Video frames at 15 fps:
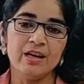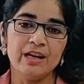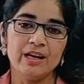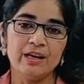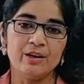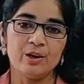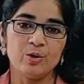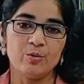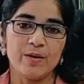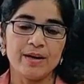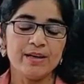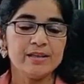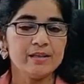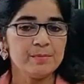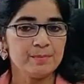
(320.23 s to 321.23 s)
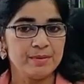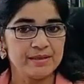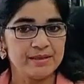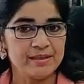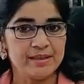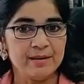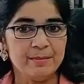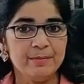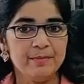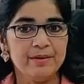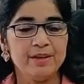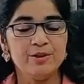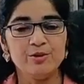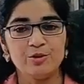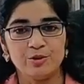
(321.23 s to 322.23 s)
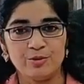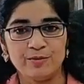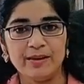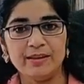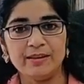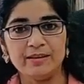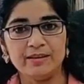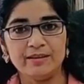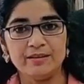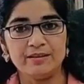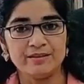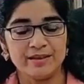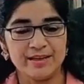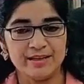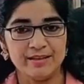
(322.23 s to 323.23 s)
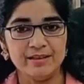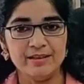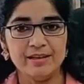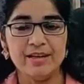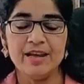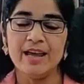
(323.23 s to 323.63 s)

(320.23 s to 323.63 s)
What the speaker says: It requires PCM in your 12th standard,